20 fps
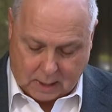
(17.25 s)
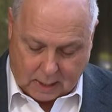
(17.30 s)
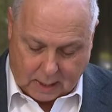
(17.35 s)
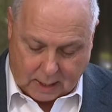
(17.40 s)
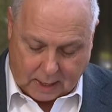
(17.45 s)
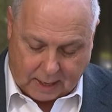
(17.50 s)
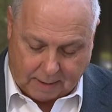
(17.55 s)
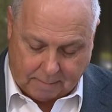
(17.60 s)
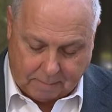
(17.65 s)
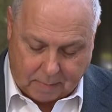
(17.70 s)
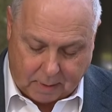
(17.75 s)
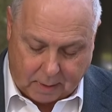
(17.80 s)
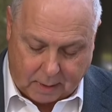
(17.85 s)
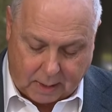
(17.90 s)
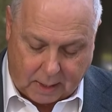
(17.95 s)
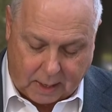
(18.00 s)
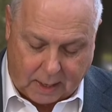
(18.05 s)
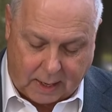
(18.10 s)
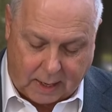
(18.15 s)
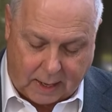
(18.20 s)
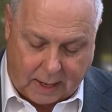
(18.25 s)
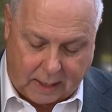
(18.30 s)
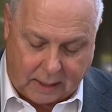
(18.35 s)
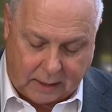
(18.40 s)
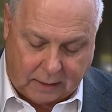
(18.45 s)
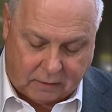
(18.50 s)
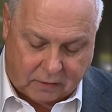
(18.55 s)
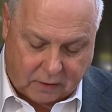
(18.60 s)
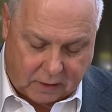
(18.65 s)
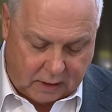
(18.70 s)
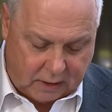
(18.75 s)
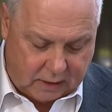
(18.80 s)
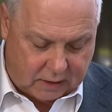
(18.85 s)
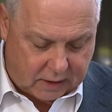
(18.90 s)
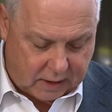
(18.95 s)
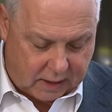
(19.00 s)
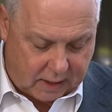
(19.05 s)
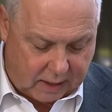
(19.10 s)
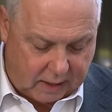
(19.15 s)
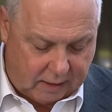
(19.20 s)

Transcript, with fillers: Um, and indeed, uh,